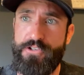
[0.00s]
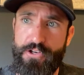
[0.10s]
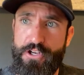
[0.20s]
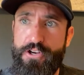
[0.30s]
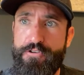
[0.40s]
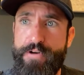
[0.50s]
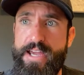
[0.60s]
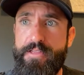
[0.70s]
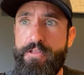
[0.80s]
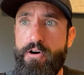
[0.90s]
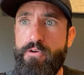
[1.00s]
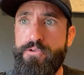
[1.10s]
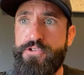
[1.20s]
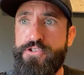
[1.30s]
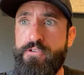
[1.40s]
to curate
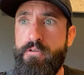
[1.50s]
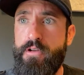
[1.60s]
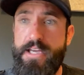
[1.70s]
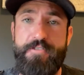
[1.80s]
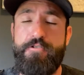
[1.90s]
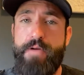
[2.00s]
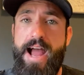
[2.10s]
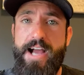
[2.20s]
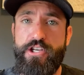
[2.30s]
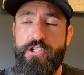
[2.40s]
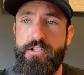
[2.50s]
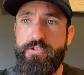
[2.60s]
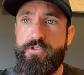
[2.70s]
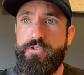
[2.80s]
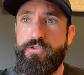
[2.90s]
those
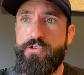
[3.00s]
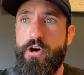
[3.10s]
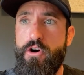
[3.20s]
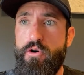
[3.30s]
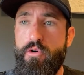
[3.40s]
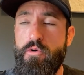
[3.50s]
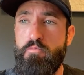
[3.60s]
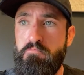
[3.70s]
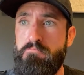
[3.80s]
interactions. So